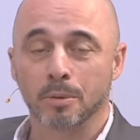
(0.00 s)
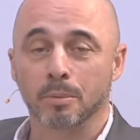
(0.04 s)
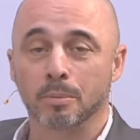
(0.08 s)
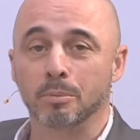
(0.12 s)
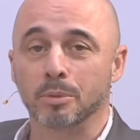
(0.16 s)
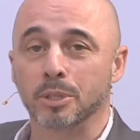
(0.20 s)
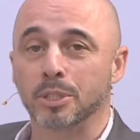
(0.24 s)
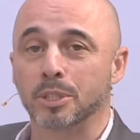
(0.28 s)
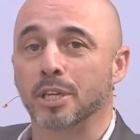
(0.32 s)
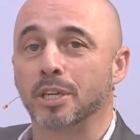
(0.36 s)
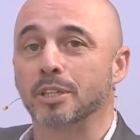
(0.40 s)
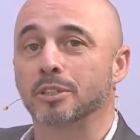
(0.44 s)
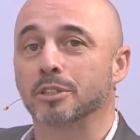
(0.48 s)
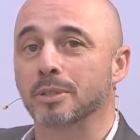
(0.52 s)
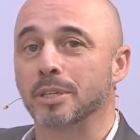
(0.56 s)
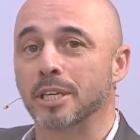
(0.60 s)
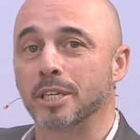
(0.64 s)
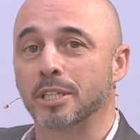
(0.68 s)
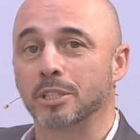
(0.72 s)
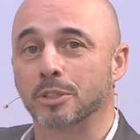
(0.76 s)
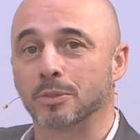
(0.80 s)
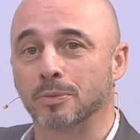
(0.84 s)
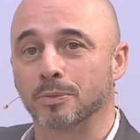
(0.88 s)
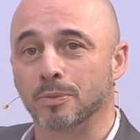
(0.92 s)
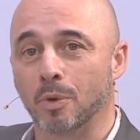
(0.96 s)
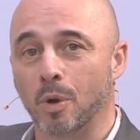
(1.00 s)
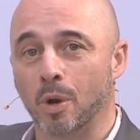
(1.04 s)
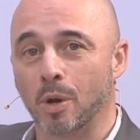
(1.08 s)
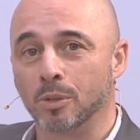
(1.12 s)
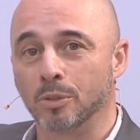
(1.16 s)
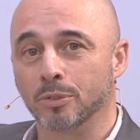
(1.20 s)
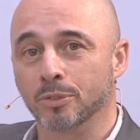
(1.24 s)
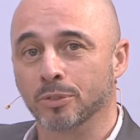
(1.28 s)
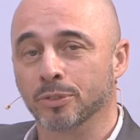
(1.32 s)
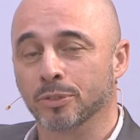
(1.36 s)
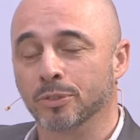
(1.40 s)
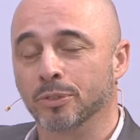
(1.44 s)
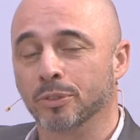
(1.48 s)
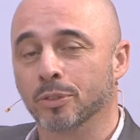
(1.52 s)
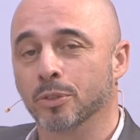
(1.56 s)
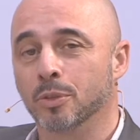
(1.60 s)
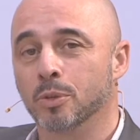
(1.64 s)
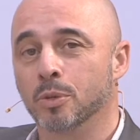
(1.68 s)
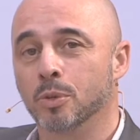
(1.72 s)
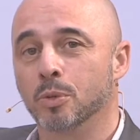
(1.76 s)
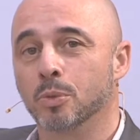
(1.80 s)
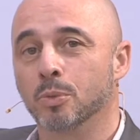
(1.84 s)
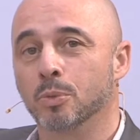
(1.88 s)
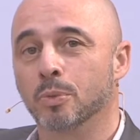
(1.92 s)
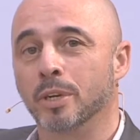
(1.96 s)
Mr. Andreas Voyles,
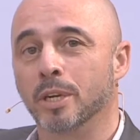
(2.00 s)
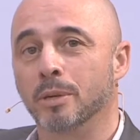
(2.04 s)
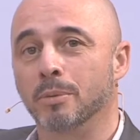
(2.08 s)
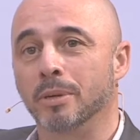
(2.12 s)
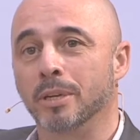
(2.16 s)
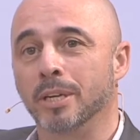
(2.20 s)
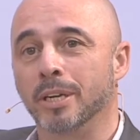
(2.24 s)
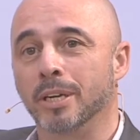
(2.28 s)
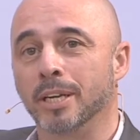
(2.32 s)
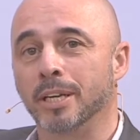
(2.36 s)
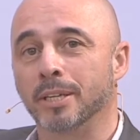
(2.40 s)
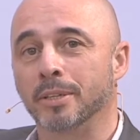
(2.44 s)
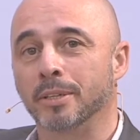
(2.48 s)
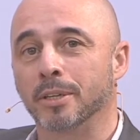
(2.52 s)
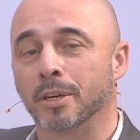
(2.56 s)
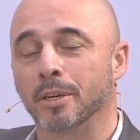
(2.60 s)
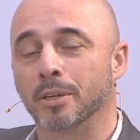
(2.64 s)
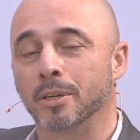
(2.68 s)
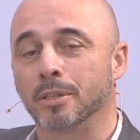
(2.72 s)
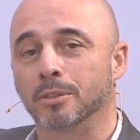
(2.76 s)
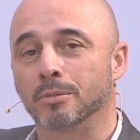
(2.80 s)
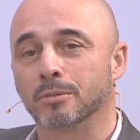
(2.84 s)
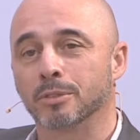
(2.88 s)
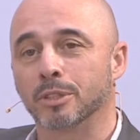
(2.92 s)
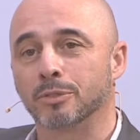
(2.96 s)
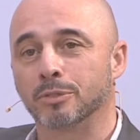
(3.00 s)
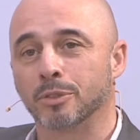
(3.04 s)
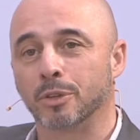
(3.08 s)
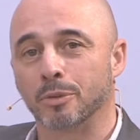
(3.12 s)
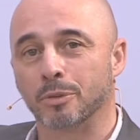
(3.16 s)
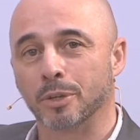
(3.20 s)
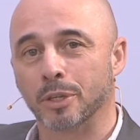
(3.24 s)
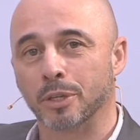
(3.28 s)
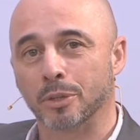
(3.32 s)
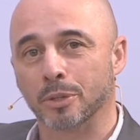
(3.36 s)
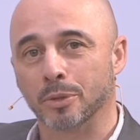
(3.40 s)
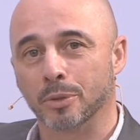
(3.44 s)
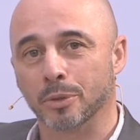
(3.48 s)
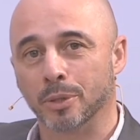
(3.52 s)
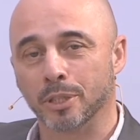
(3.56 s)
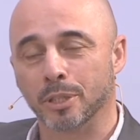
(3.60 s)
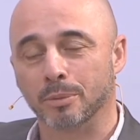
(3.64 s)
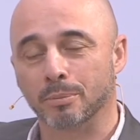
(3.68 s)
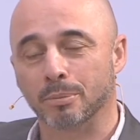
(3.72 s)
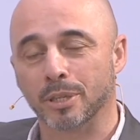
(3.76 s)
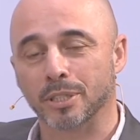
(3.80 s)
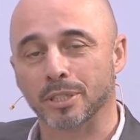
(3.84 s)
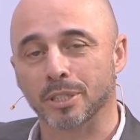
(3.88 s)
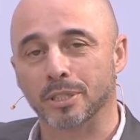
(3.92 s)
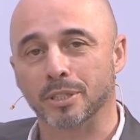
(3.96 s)
who will be later referring to in the
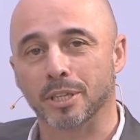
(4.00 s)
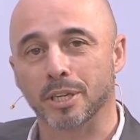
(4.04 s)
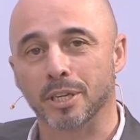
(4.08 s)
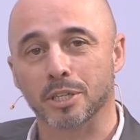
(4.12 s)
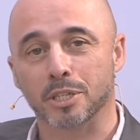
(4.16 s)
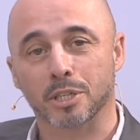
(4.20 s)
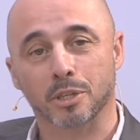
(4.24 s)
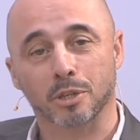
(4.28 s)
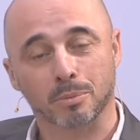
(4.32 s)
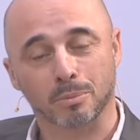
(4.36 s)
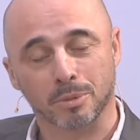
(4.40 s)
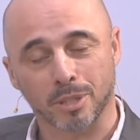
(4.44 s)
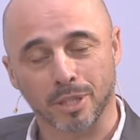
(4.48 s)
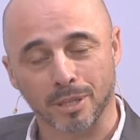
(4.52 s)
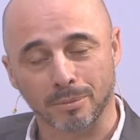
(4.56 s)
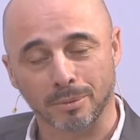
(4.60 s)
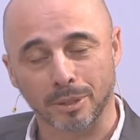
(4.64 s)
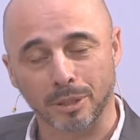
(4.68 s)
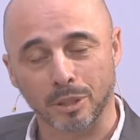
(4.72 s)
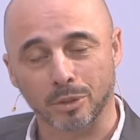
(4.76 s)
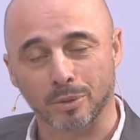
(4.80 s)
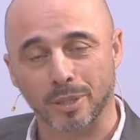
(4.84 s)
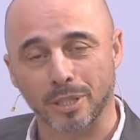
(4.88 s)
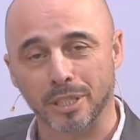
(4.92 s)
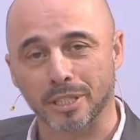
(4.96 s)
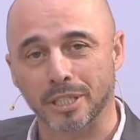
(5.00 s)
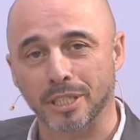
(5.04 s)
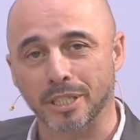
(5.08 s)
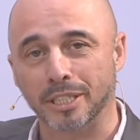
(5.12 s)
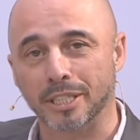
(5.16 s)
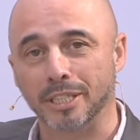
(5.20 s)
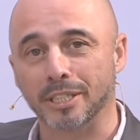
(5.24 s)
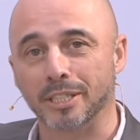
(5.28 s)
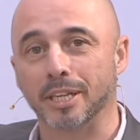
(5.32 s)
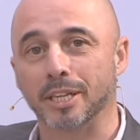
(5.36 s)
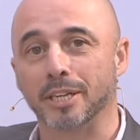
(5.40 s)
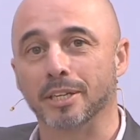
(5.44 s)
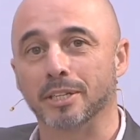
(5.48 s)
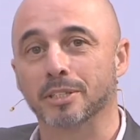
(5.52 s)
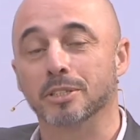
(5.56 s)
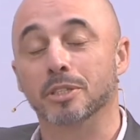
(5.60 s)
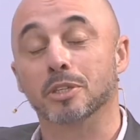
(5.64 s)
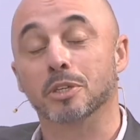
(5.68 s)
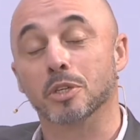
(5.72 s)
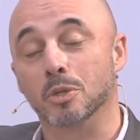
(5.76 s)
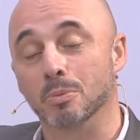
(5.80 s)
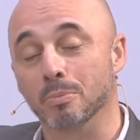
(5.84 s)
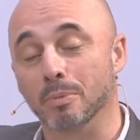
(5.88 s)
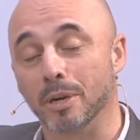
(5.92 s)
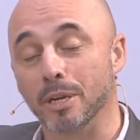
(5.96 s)
presentation on some interesting details
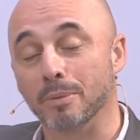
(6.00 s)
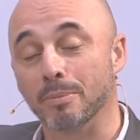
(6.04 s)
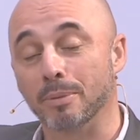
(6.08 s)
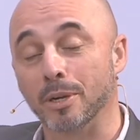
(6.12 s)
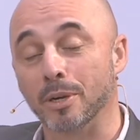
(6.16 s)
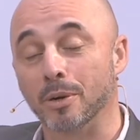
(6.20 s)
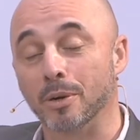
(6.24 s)
you may be